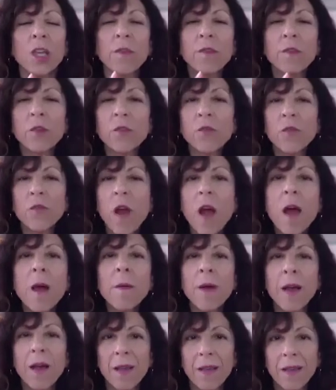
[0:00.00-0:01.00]

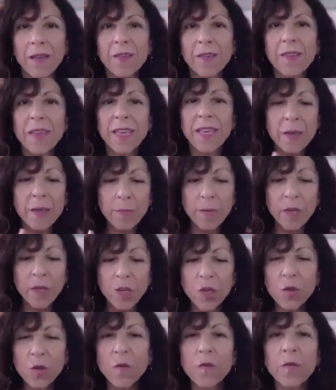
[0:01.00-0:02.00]
trauma is keeping
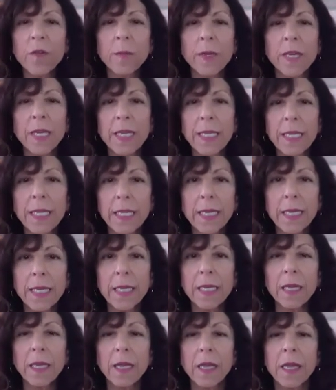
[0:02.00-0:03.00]
you from
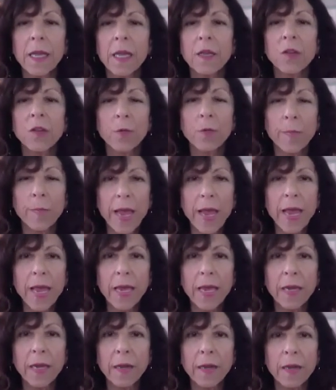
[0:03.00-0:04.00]
healing your
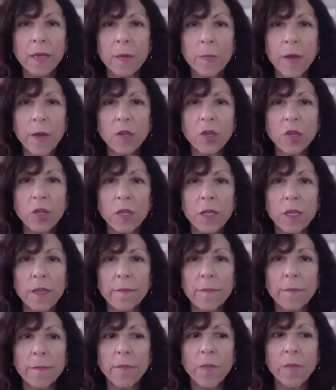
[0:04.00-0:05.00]
pain,
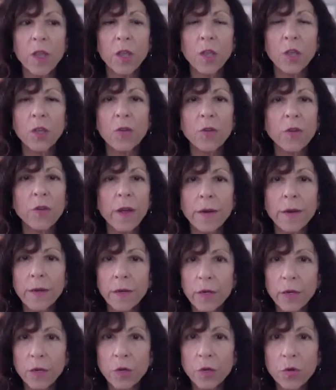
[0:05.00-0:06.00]
especially, you're not
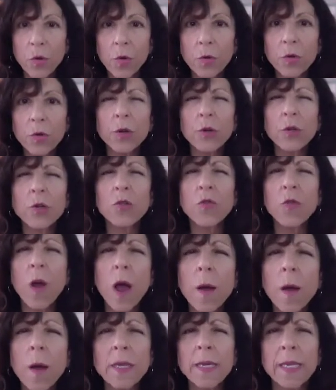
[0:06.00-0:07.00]
in control. Your
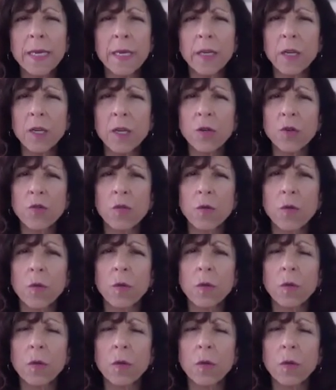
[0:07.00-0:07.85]
trauma's in control.